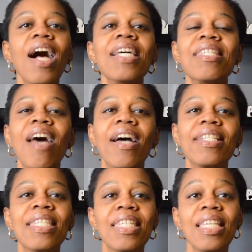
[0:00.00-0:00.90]
assign
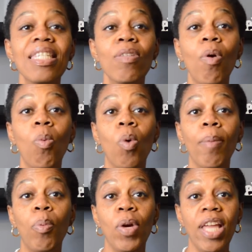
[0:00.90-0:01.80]

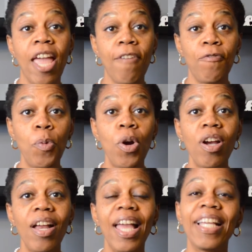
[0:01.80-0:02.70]

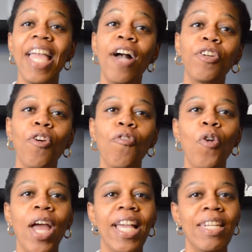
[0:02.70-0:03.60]
Z01.84, encounter
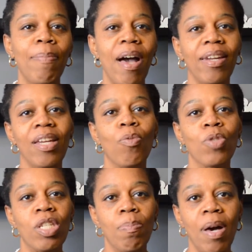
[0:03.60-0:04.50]
for antibody
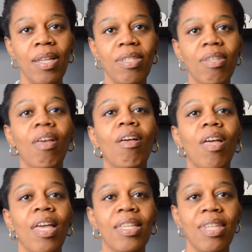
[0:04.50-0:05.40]
response
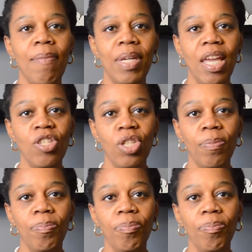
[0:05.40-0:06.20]
examination.